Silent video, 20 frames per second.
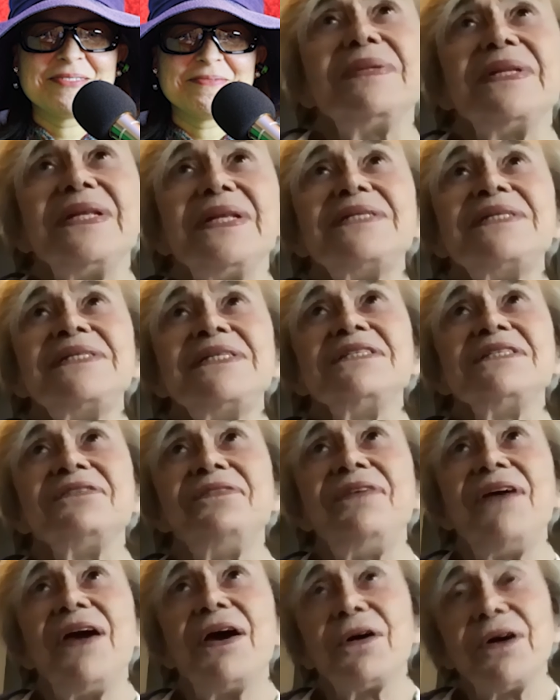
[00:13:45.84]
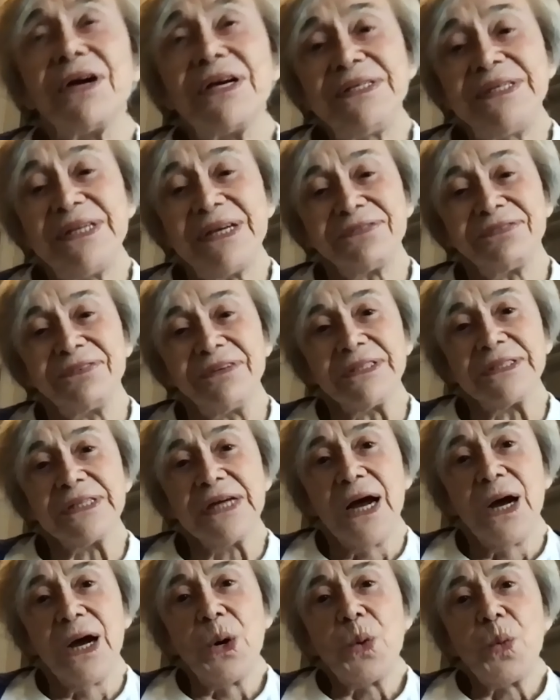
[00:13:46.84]
This is very different
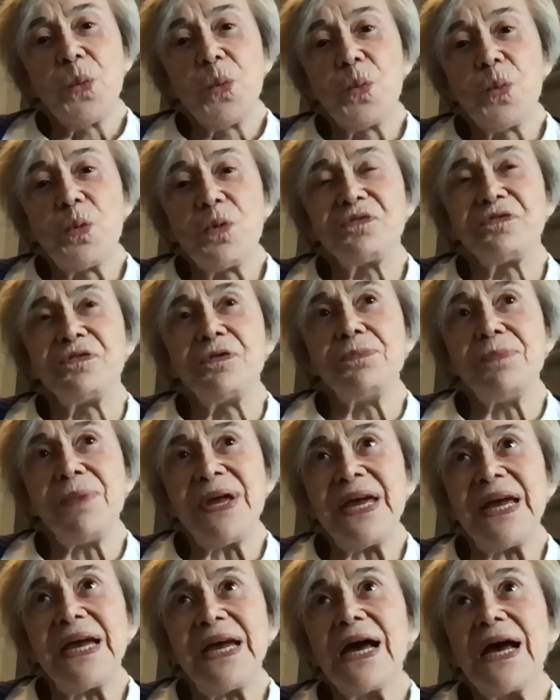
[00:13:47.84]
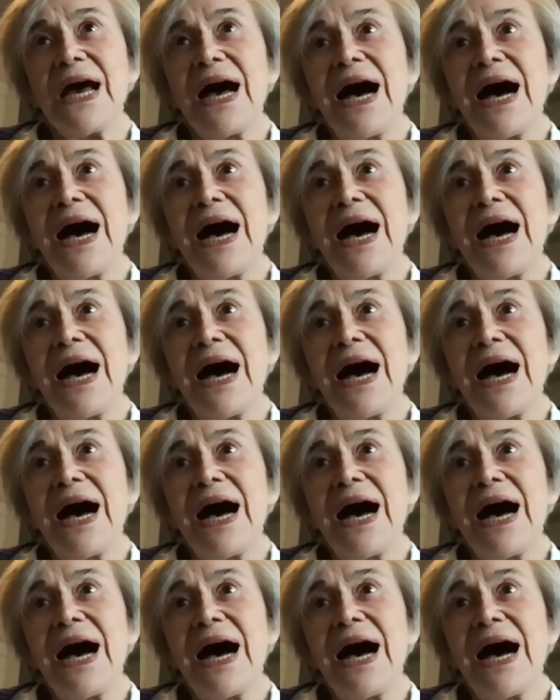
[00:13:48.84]
for me.